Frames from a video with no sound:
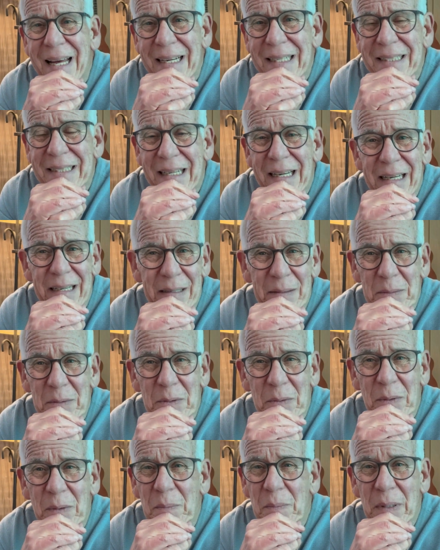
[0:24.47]
of times
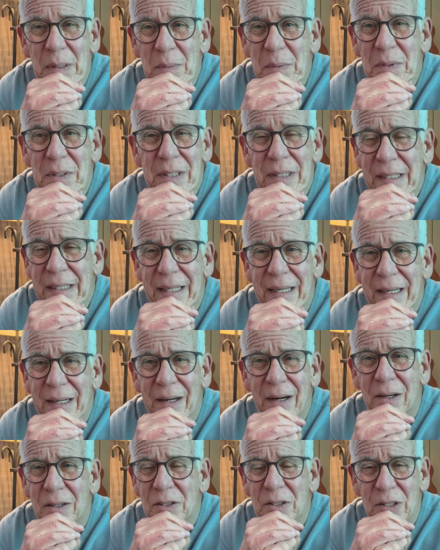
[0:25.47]
when people say they
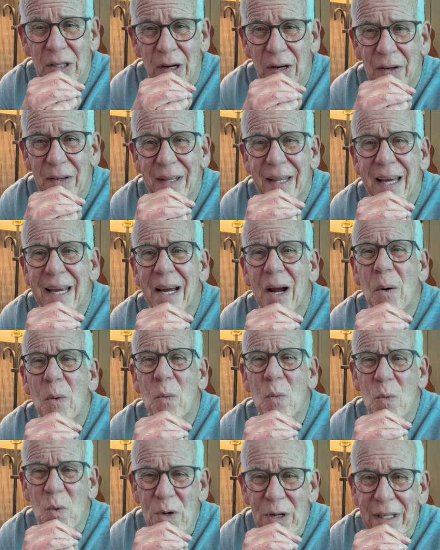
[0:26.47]
are sorry, they are
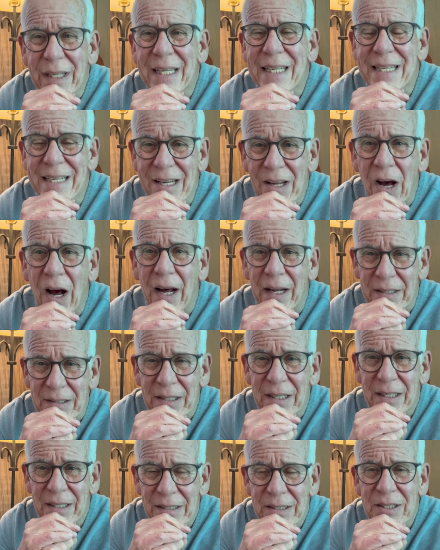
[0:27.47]
really not
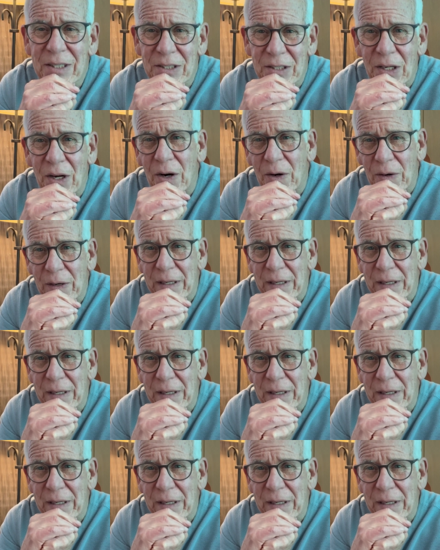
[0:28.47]
sorry.